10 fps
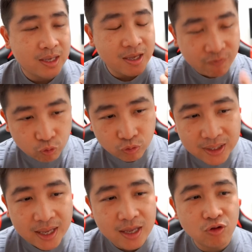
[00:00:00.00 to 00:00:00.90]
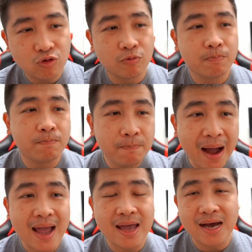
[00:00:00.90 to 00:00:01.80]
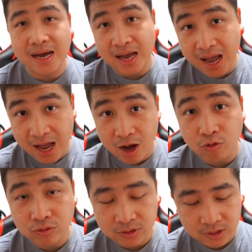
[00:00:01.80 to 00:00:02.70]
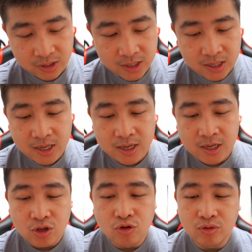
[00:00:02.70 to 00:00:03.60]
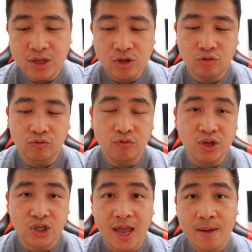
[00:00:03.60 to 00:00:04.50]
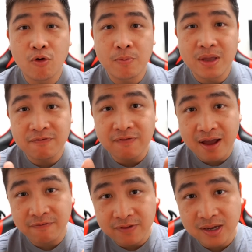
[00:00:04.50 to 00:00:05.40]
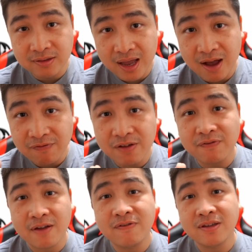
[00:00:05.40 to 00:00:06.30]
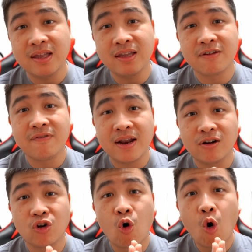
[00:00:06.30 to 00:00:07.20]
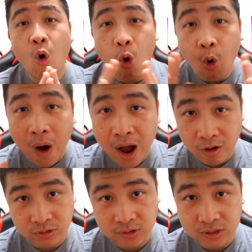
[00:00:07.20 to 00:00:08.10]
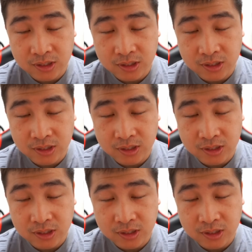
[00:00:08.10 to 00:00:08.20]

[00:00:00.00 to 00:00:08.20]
If today you buy a house, you need to reach MOP 5 years. After 5 years, then you can rent out the whole house.